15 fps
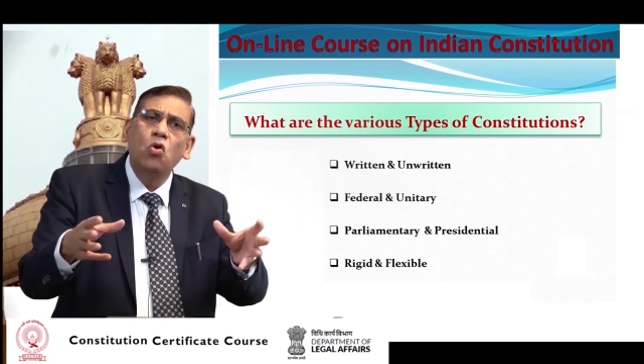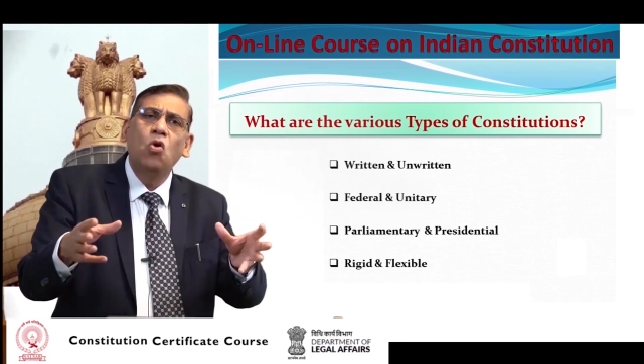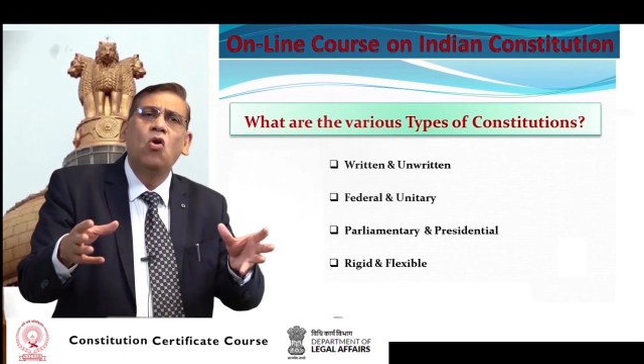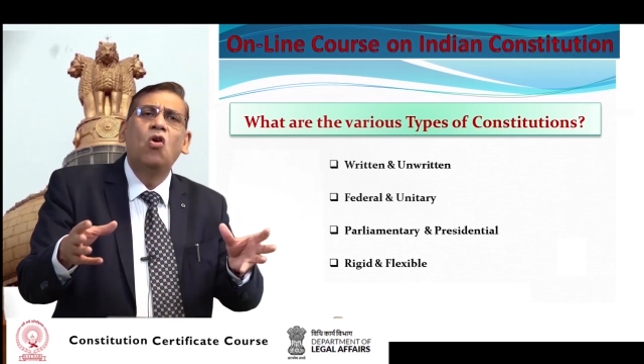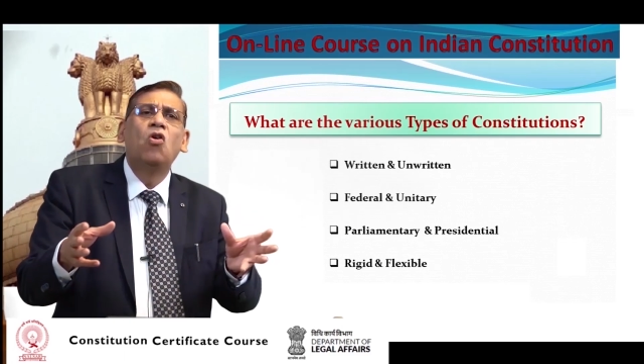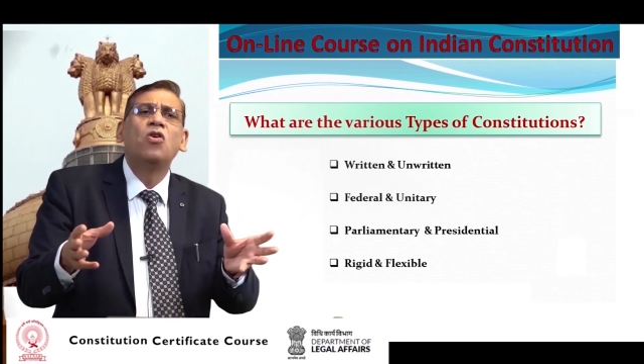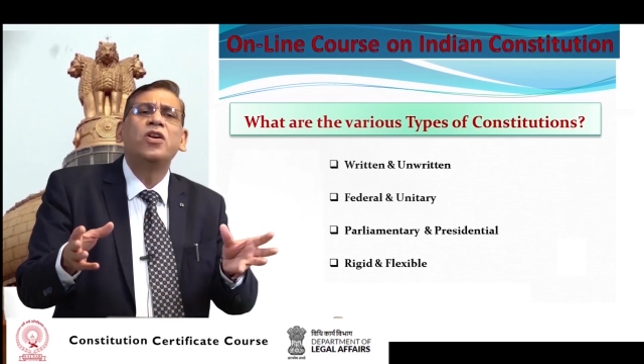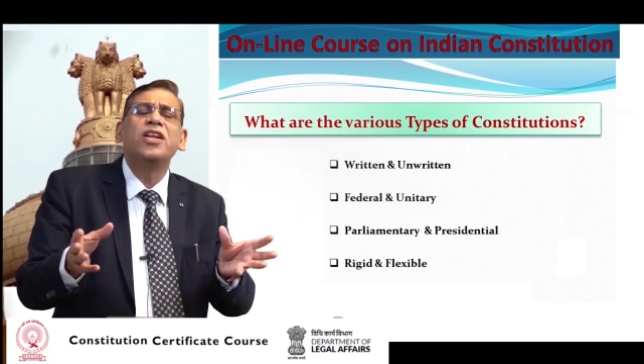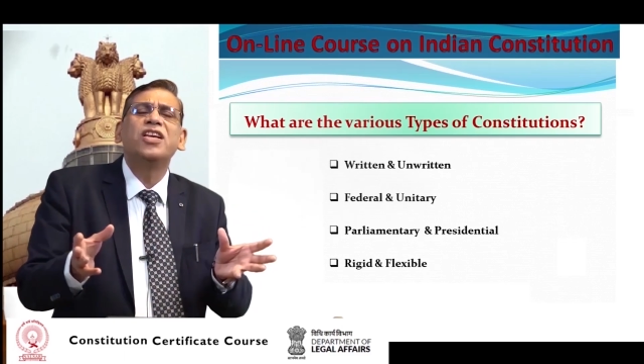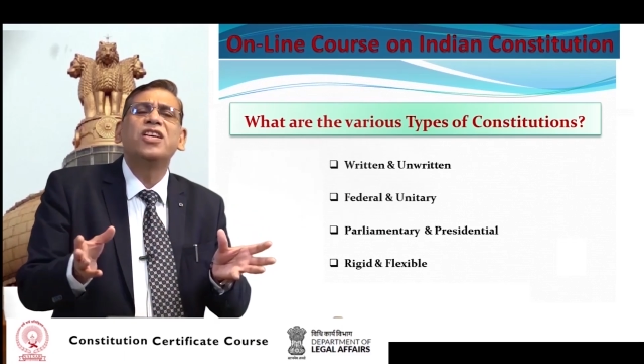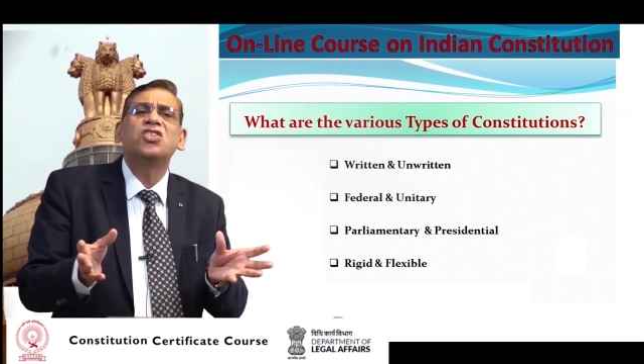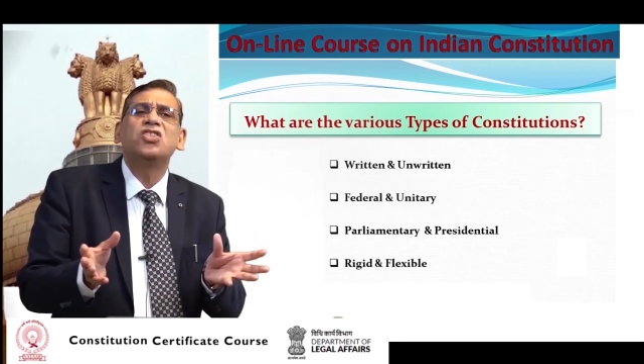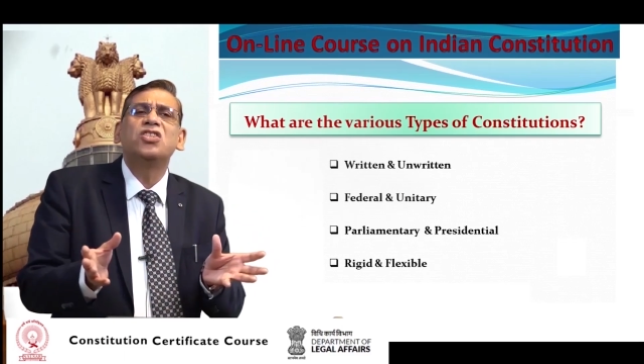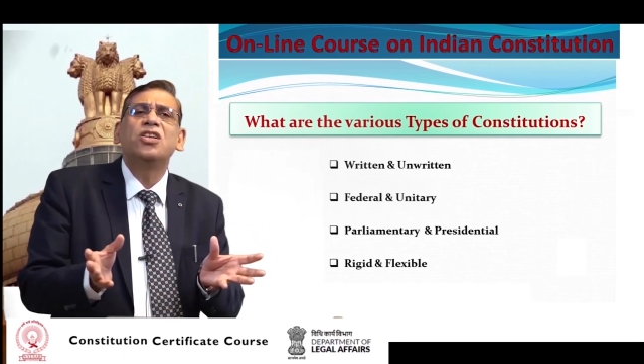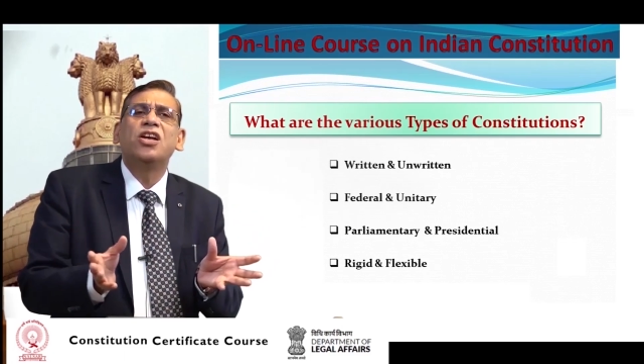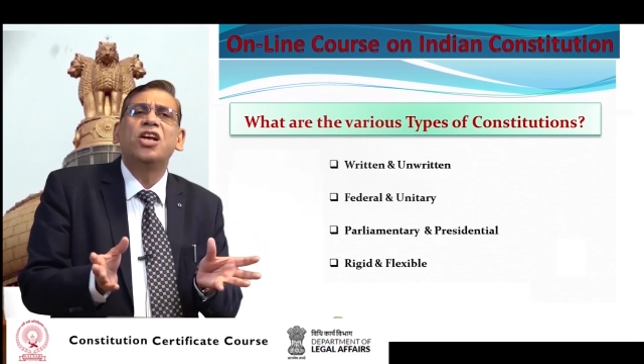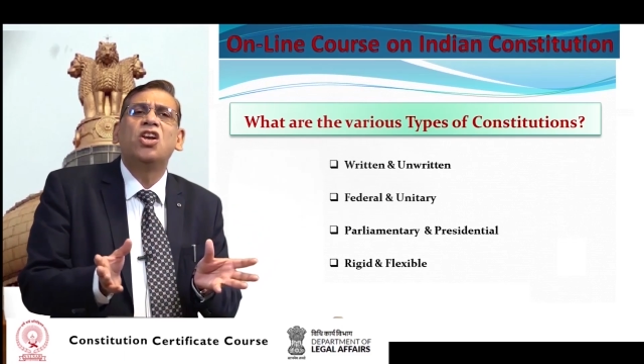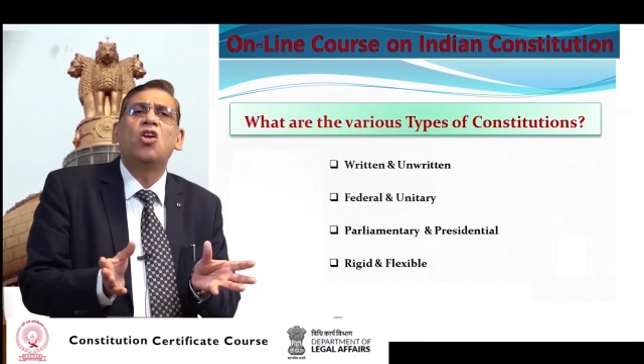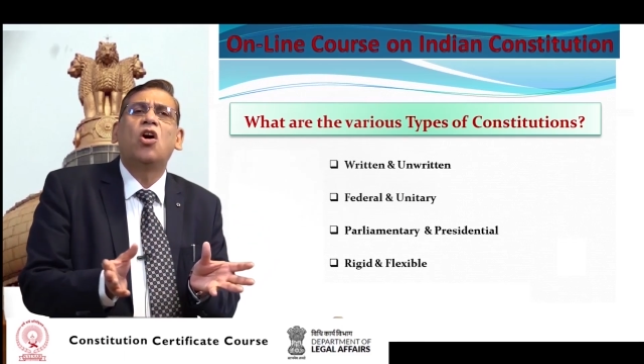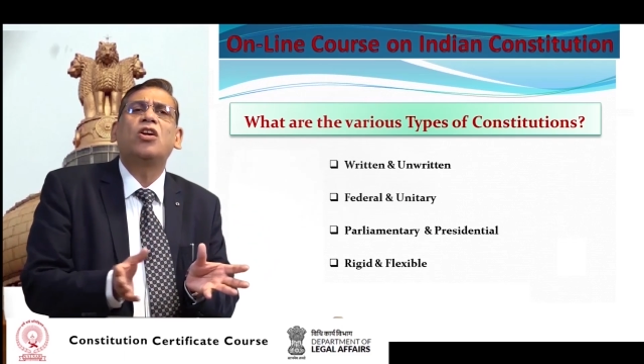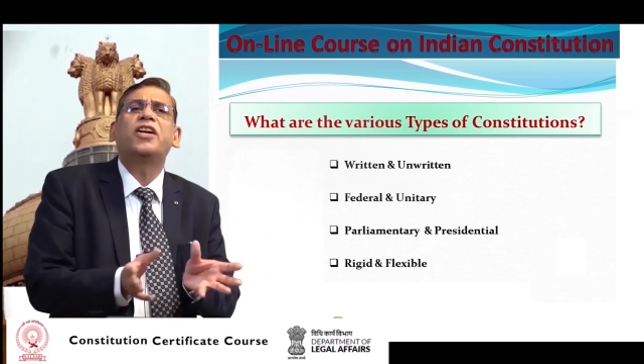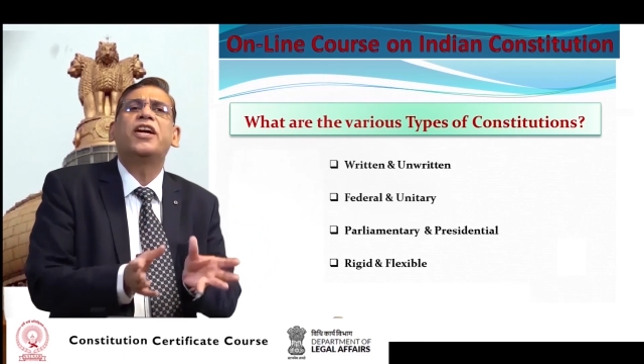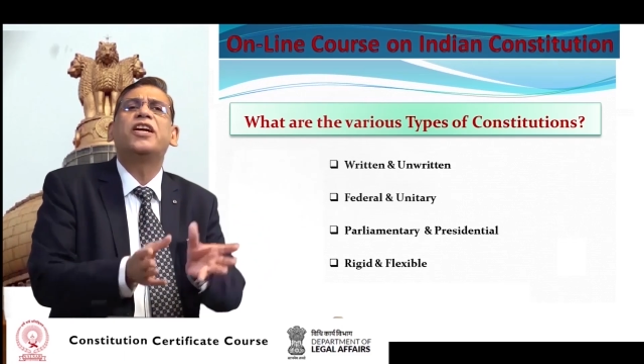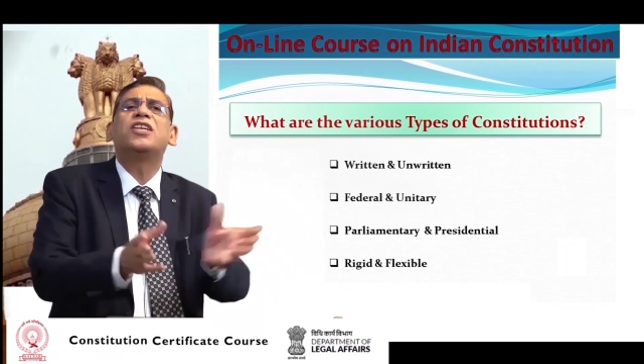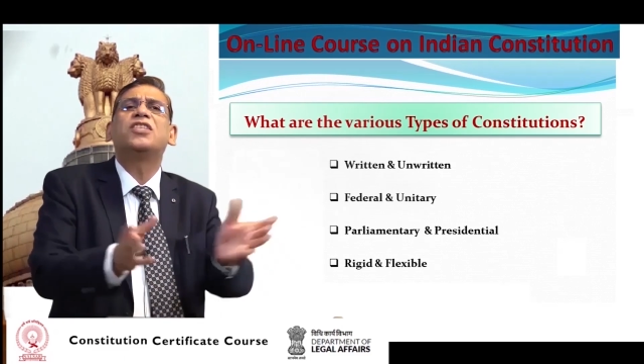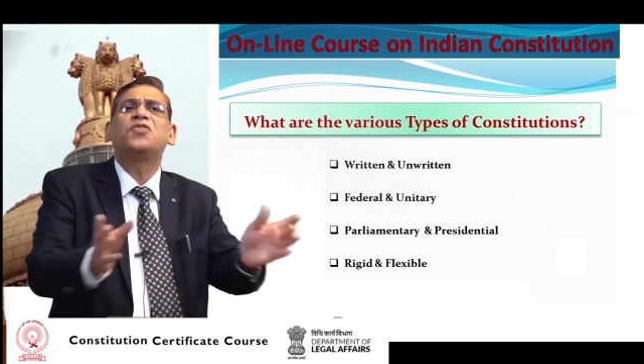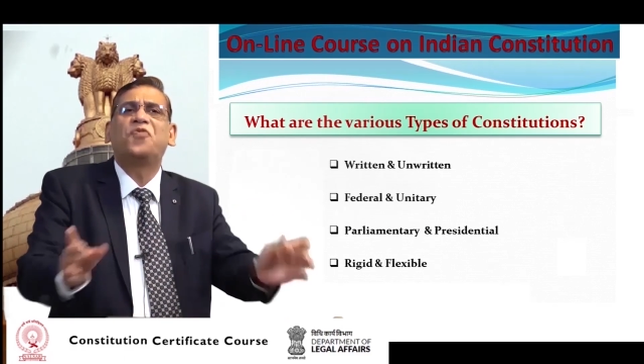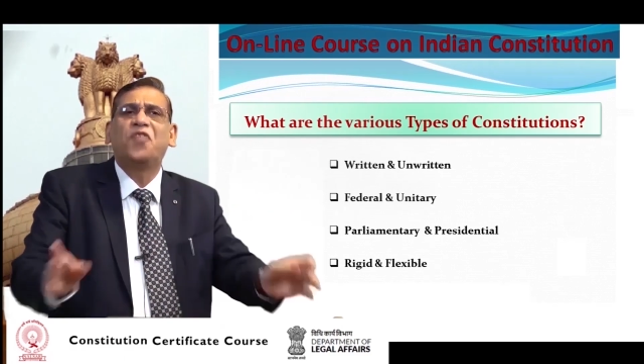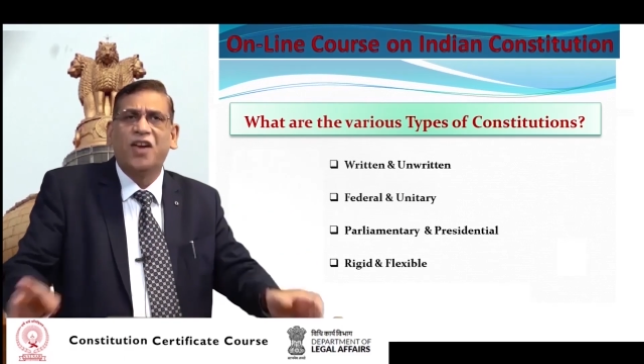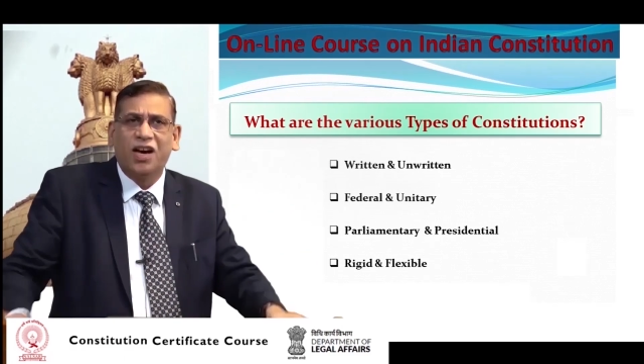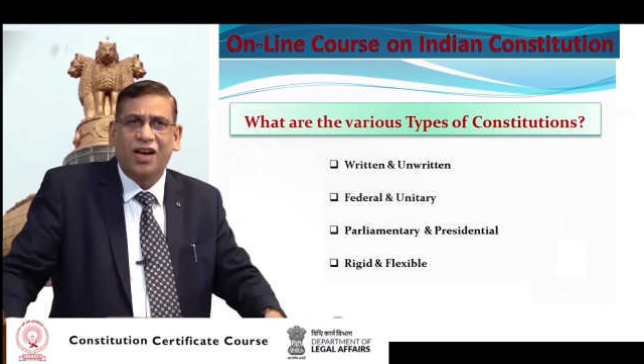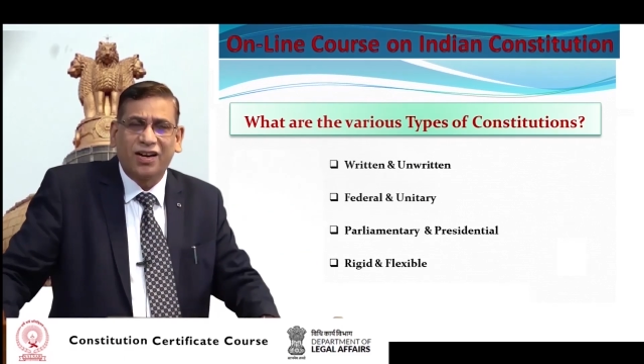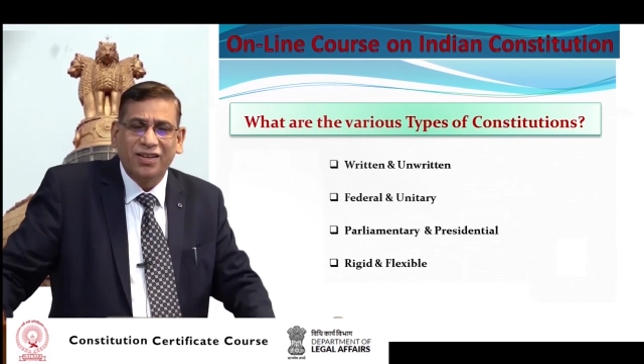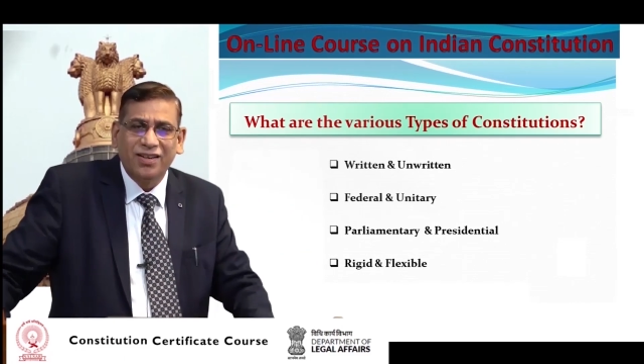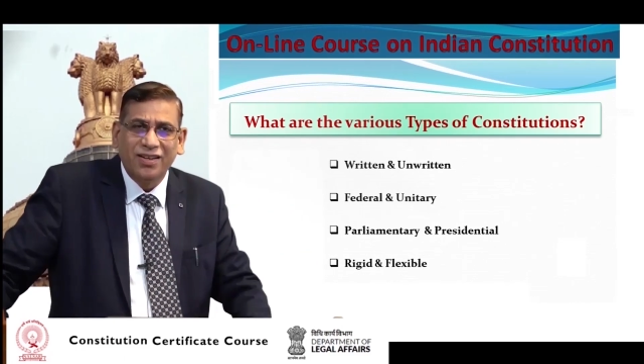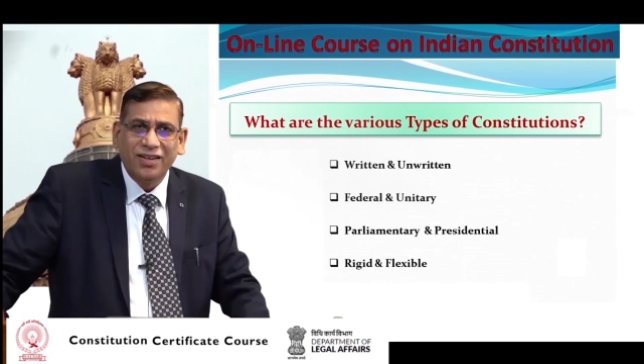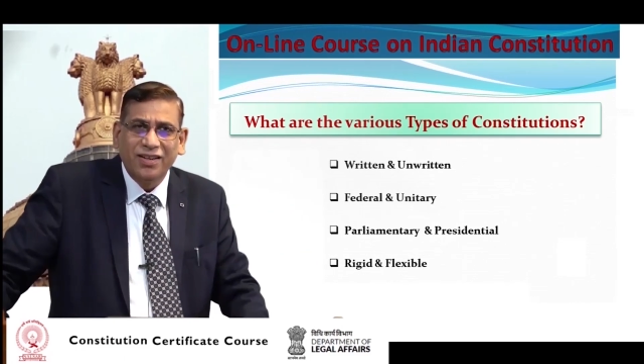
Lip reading: own allotted sphere,